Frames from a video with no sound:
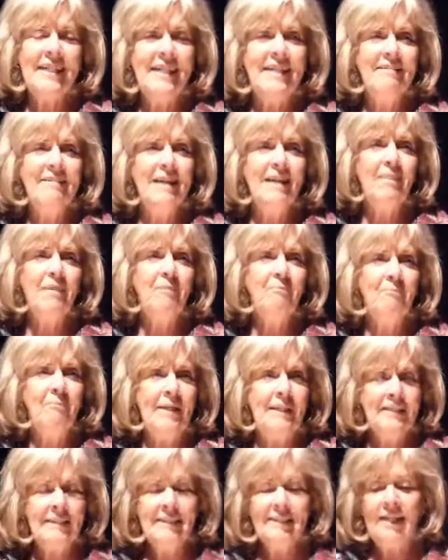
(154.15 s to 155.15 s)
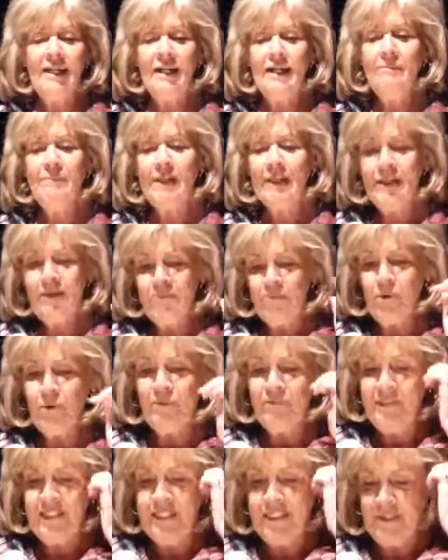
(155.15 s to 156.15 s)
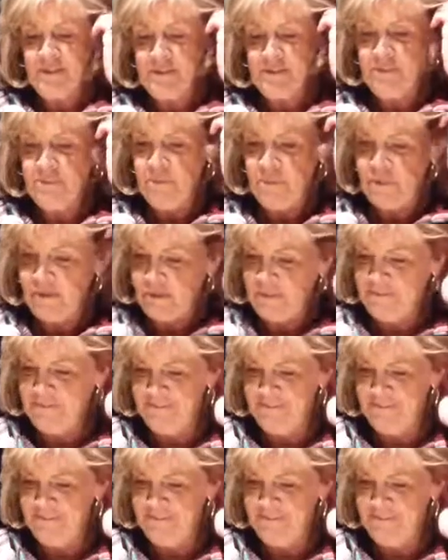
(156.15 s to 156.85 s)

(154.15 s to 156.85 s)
I've had the best time and I'm moving here tomorrow.